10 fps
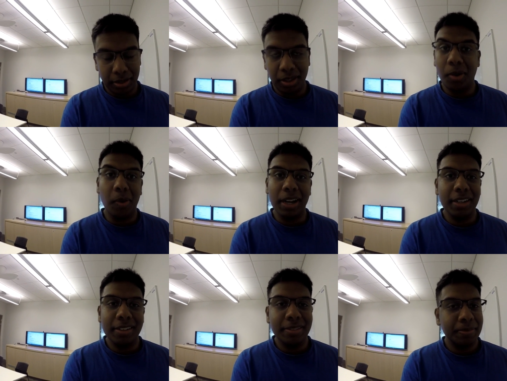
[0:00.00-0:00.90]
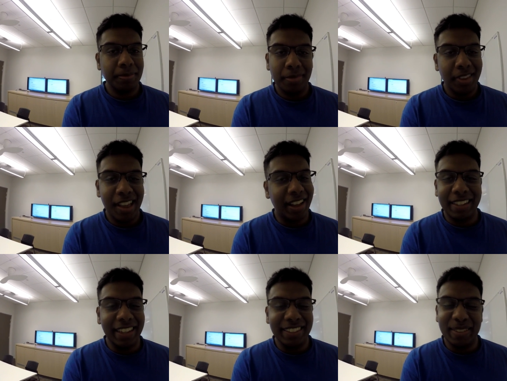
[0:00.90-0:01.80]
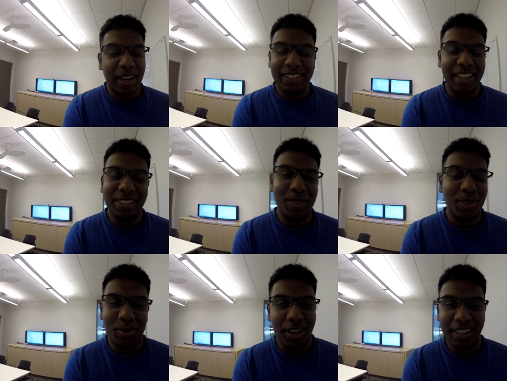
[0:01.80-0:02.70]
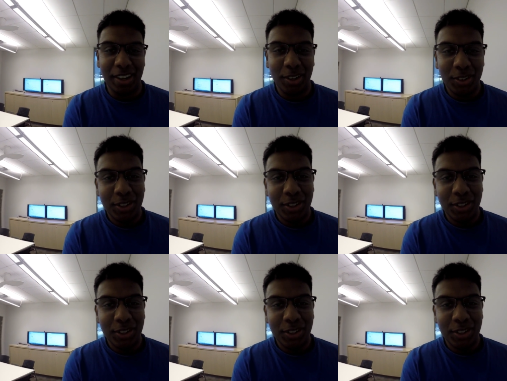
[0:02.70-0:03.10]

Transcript: you know what? I can't. I can't do this right now.